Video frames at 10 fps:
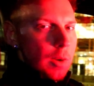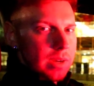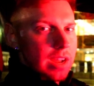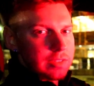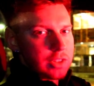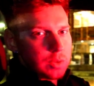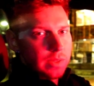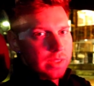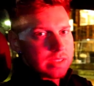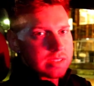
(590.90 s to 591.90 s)
Hope you guys
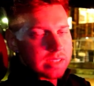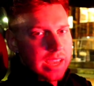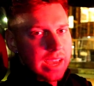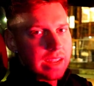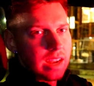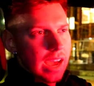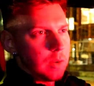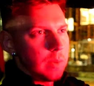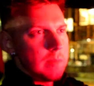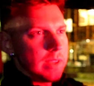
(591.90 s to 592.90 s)
enjoyed this, and I don't want to